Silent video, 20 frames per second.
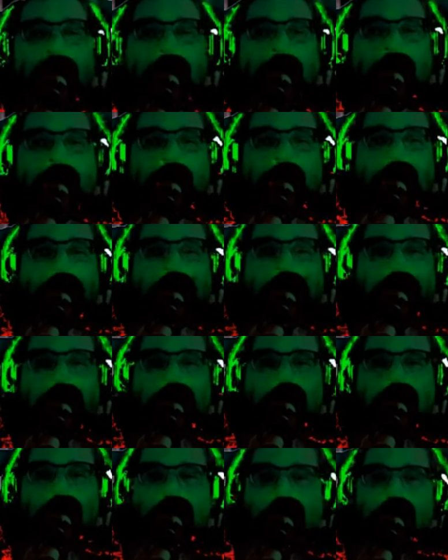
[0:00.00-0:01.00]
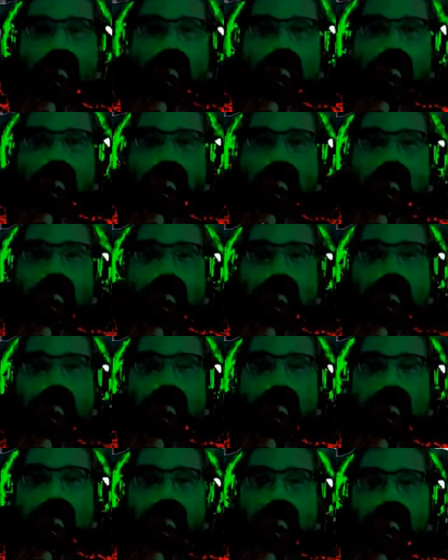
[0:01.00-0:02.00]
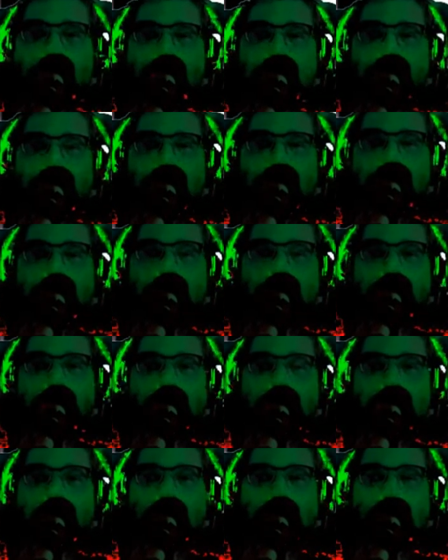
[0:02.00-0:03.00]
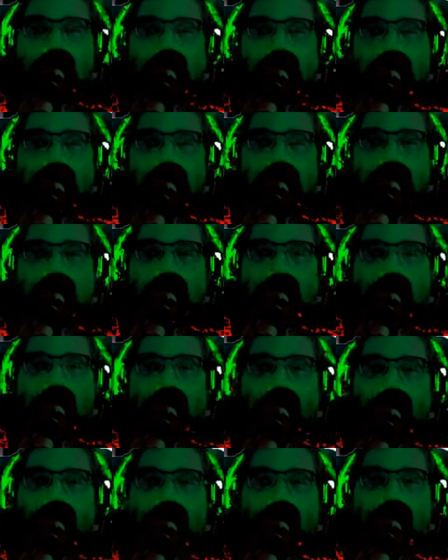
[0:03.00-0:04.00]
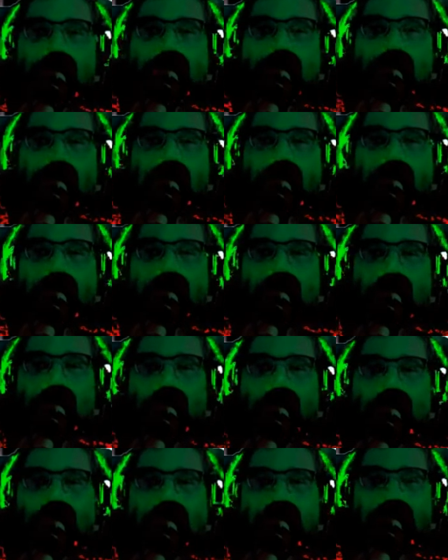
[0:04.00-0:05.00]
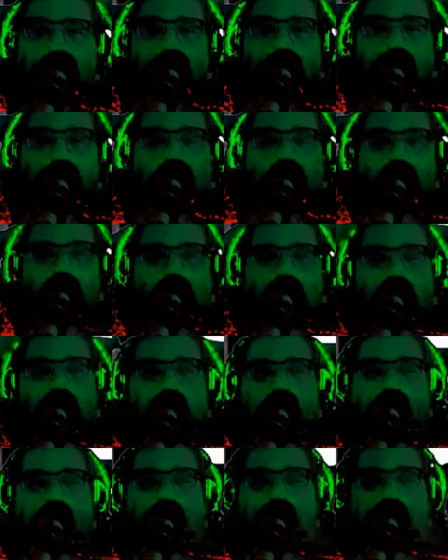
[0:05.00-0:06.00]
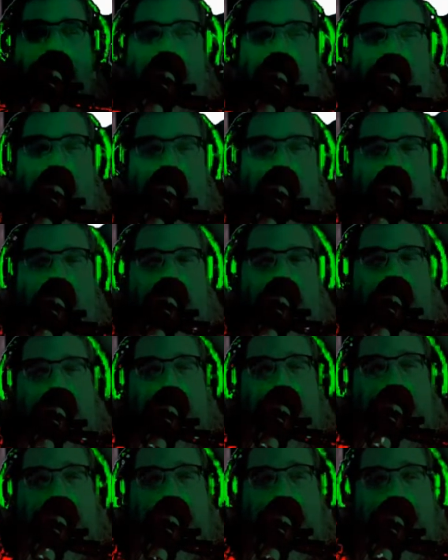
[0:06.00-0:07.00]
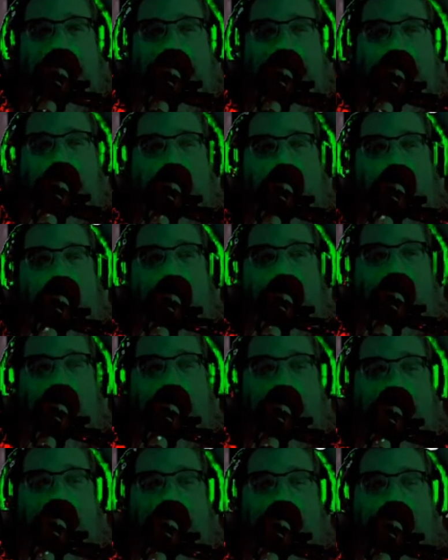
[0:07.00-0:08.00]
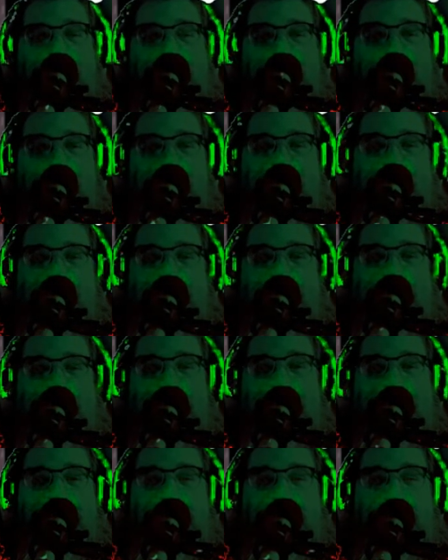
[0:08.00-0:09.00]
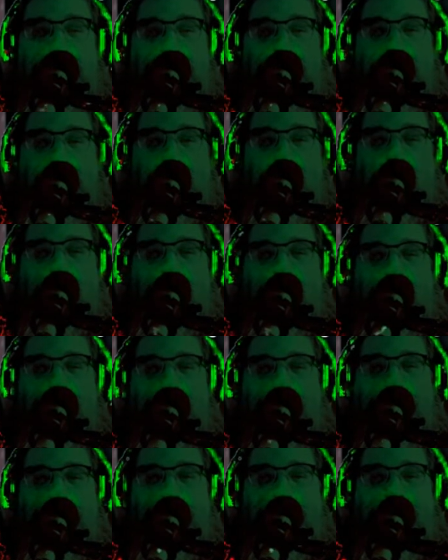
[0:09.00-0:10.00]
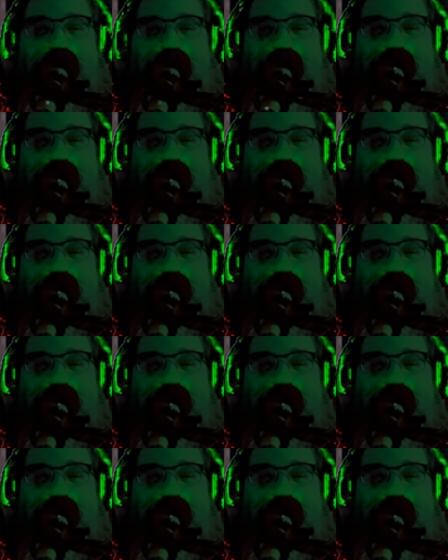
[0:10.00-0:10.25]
know a lie. When I smile, it's When I smell it. Oh my gosh, she smelled it. She smolleted.